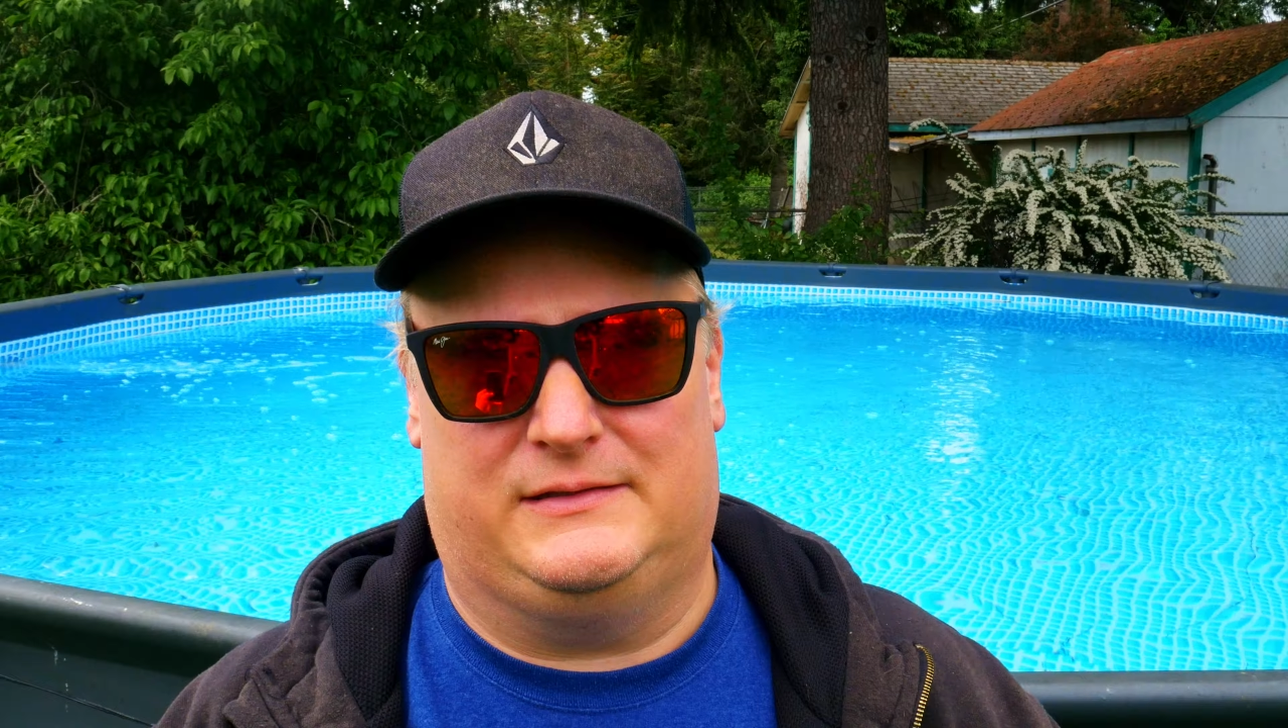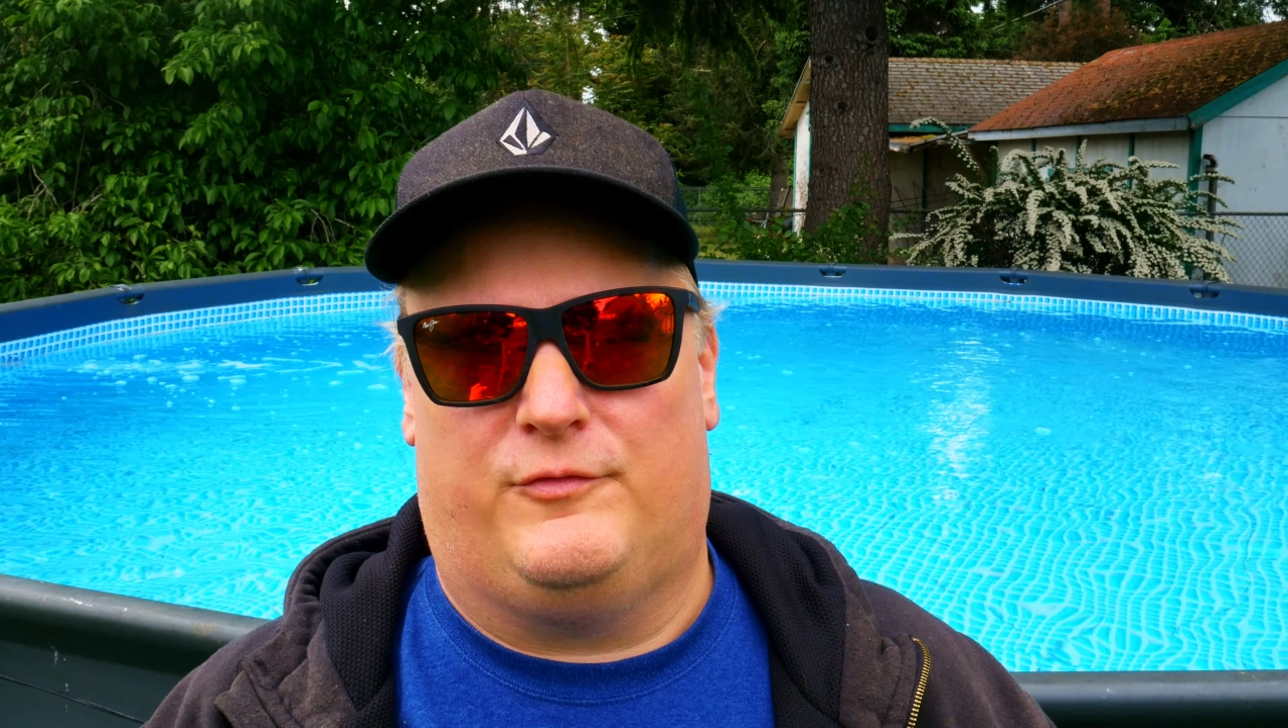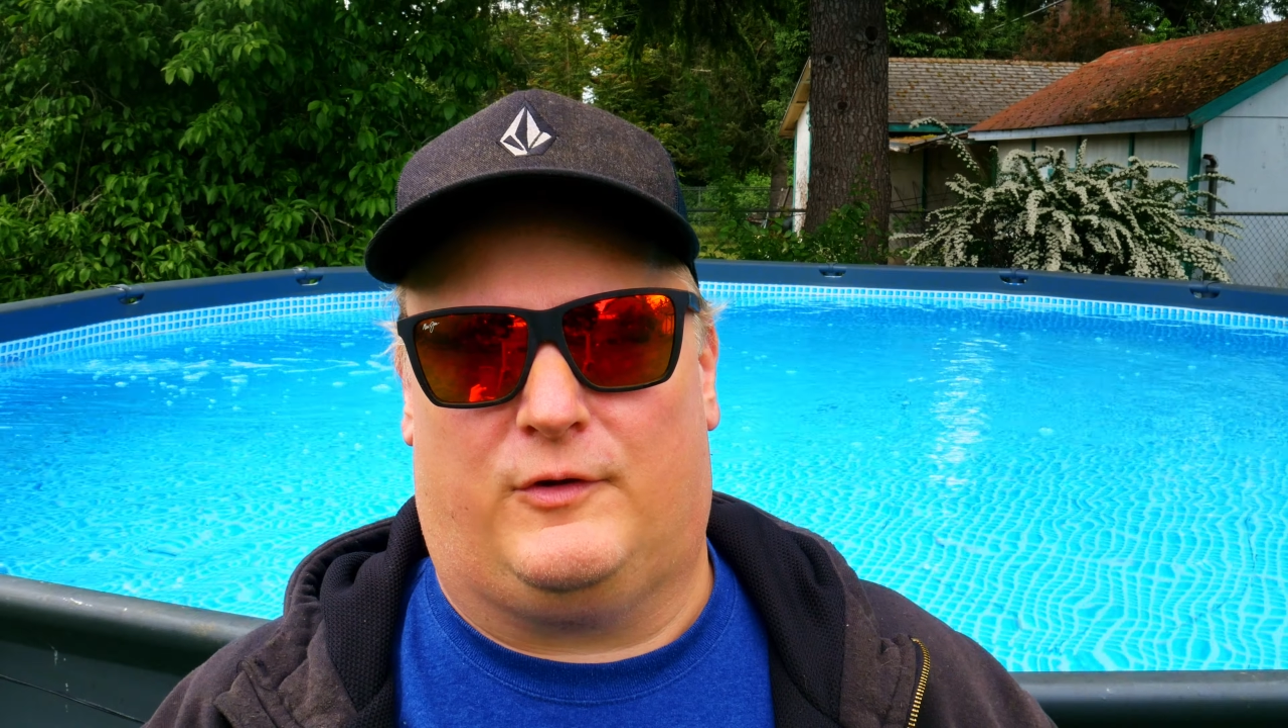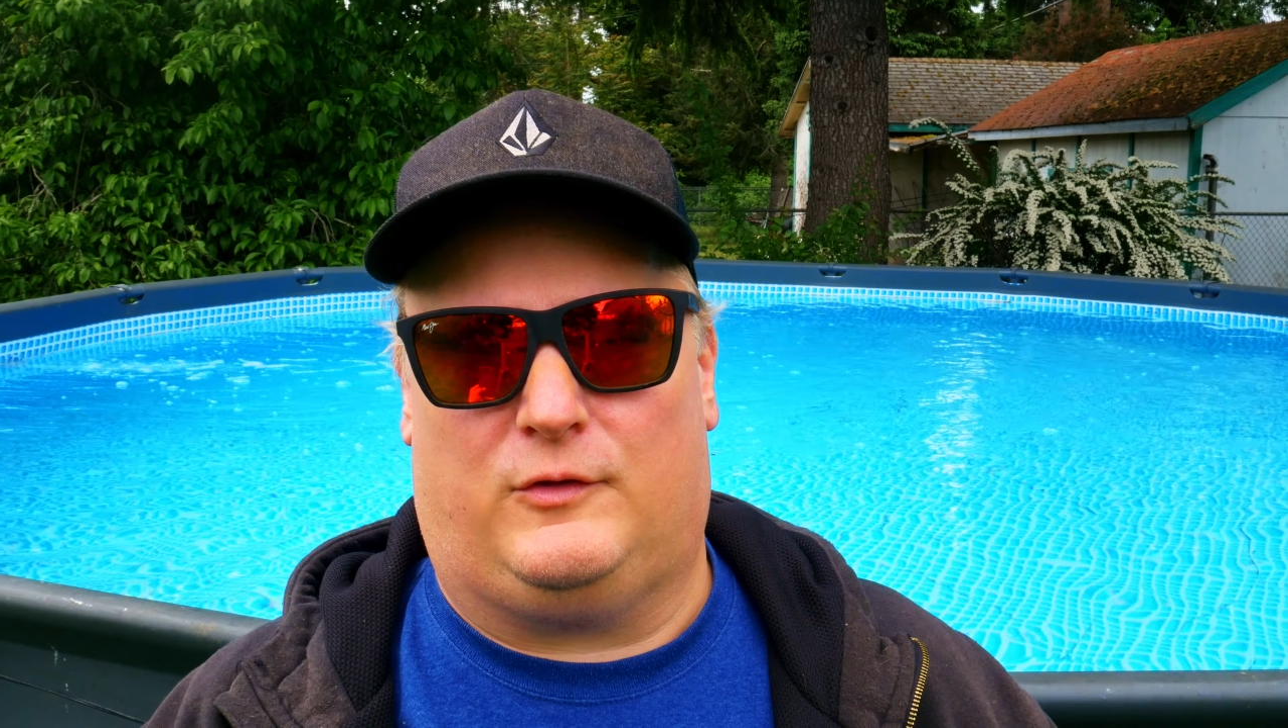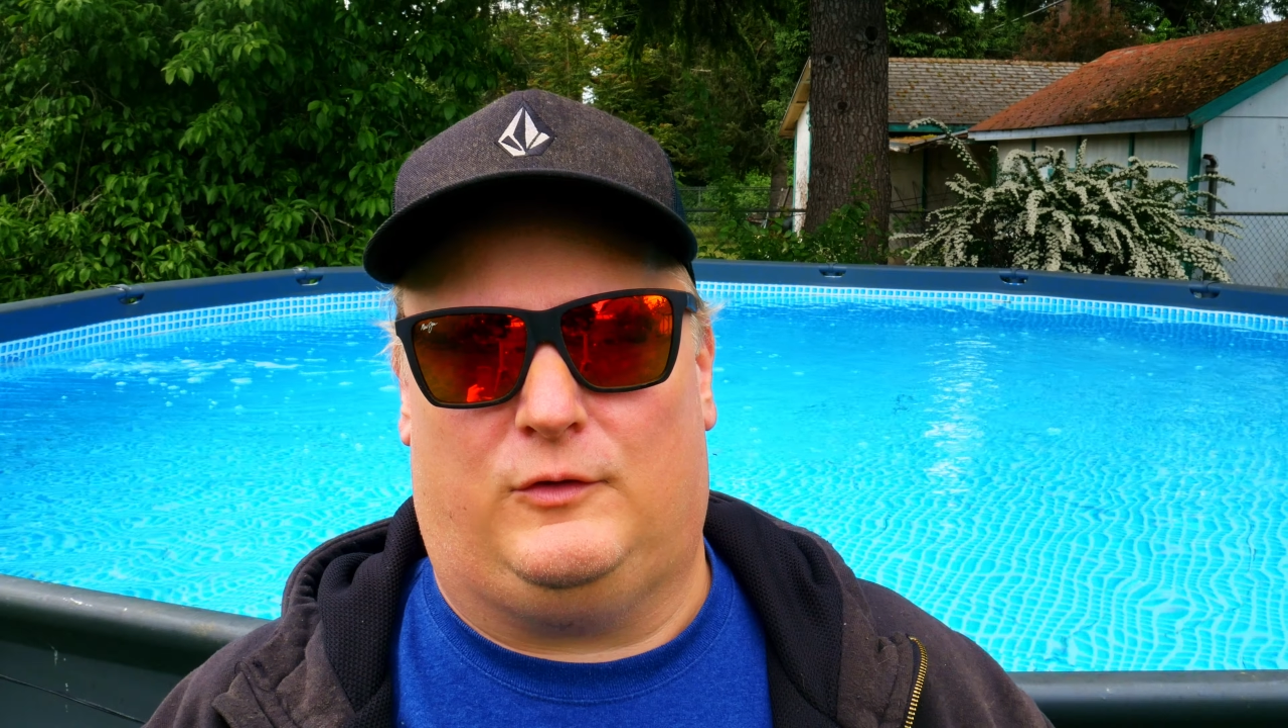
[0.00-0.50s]

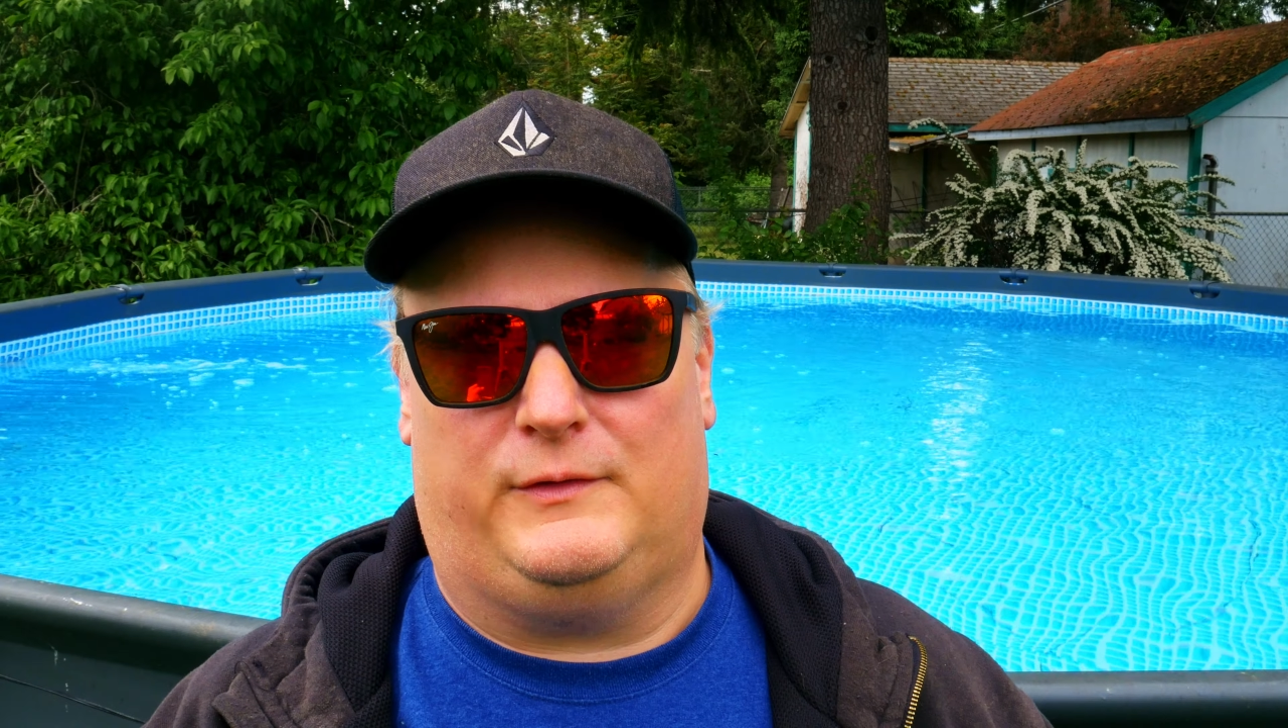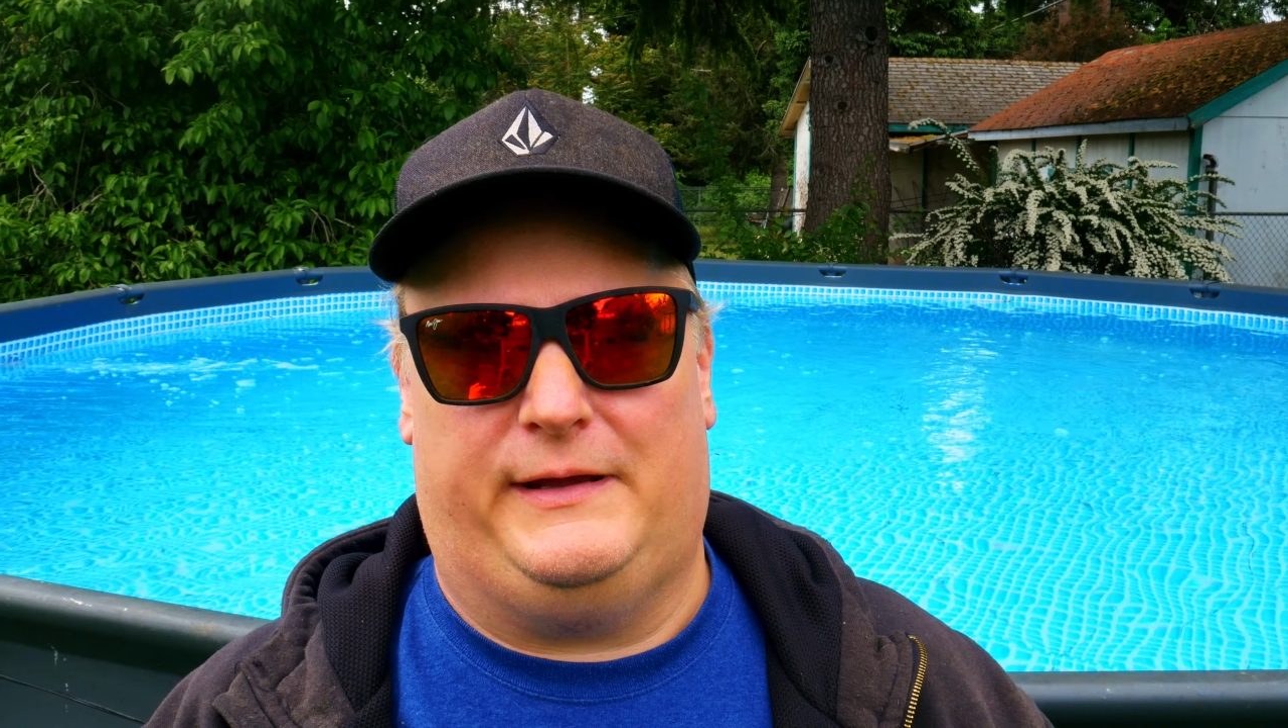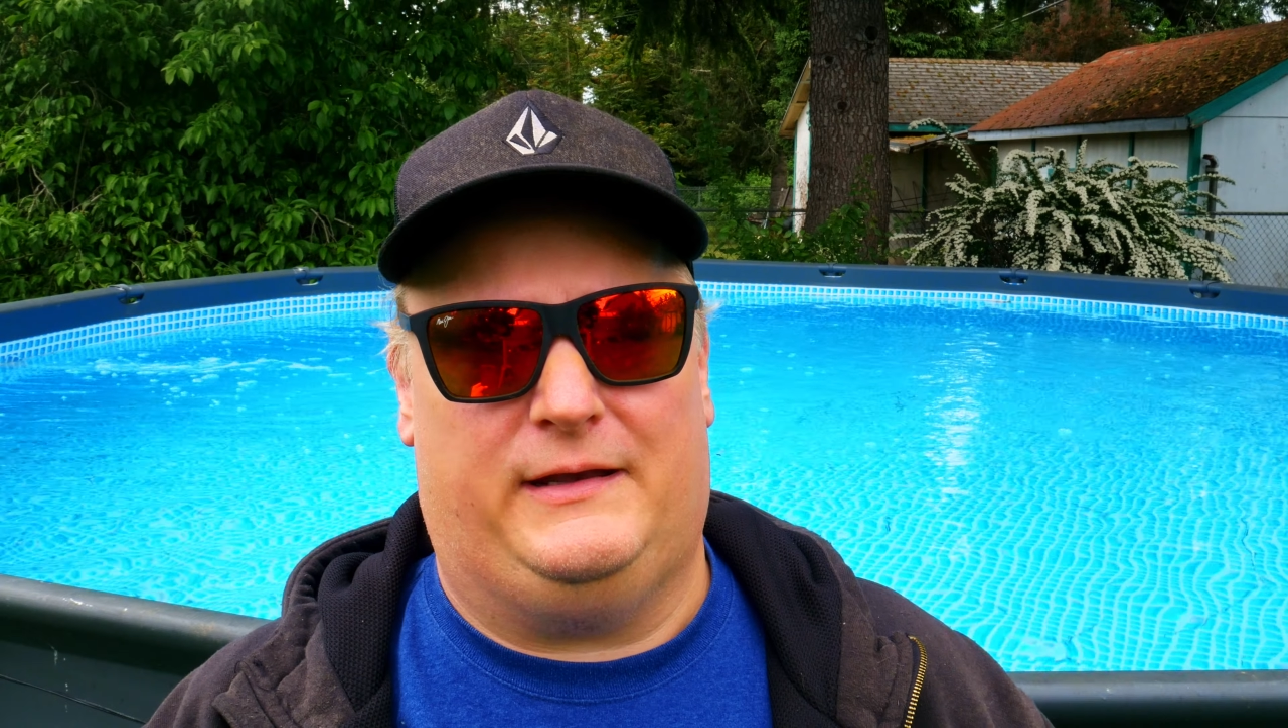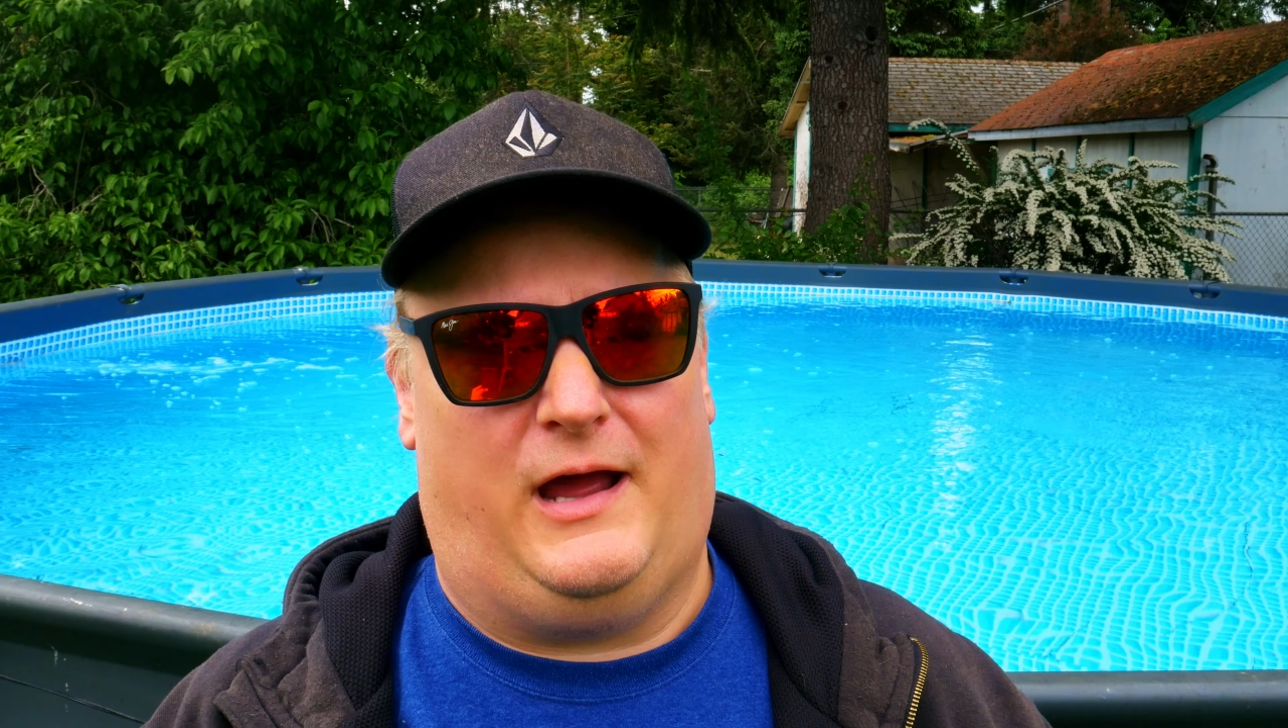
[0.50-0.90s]
For chlorine,